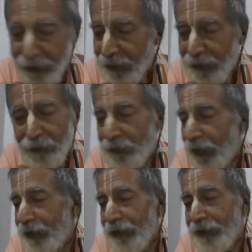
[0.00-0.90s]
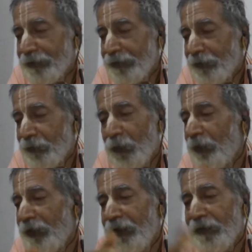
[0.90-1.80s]
In a forest,
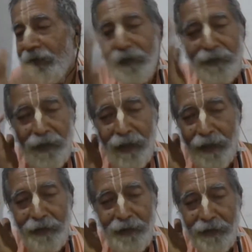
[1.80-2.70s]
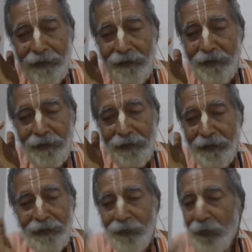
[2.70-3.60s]
nobody is listening,
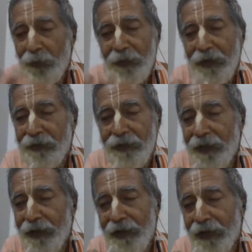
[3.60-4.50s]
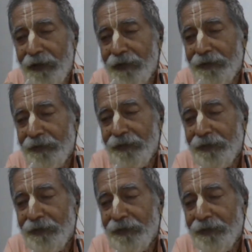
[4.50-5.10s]
nobody is hearing.